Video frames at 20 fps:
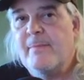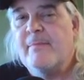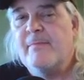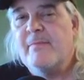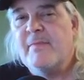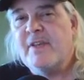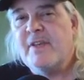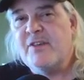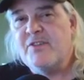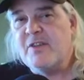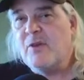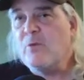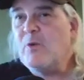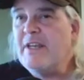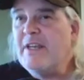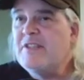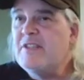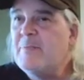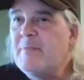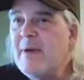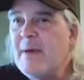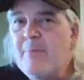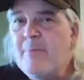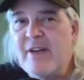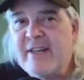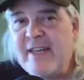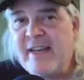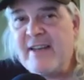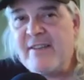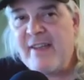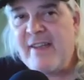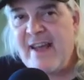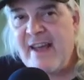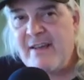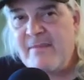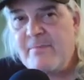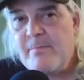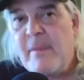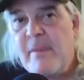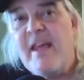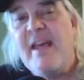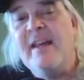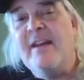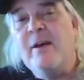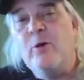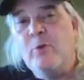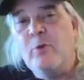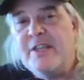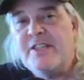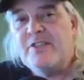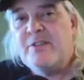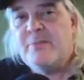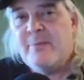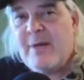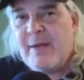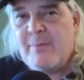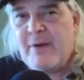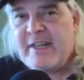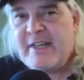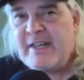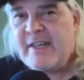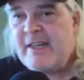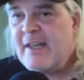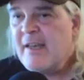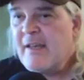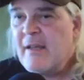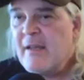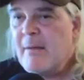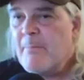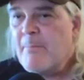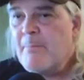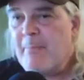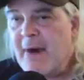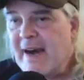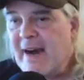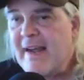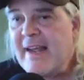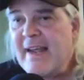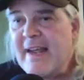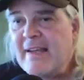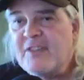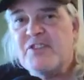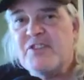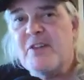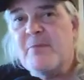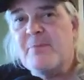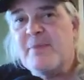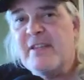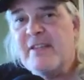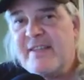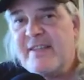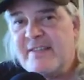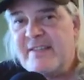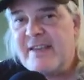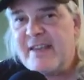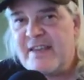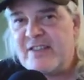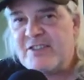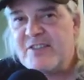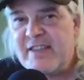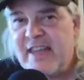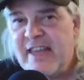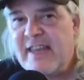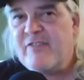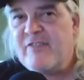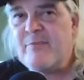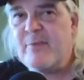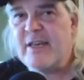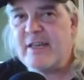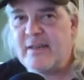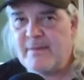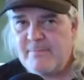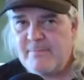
Because I wasted my money on that, and I wasted my money buying something that Daz gave me.